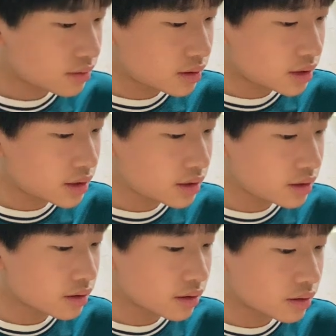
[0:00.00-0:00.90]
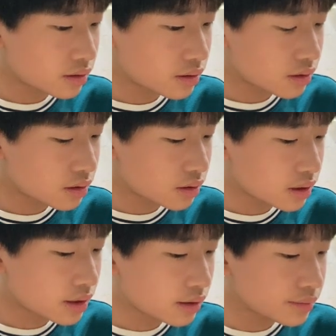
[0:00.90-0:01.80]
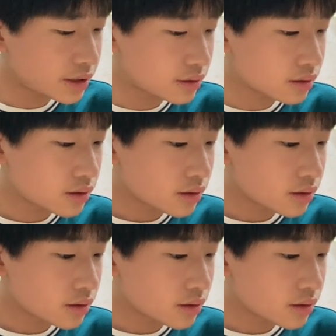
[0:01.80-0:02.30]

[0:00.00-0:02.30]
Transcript: Here, help me.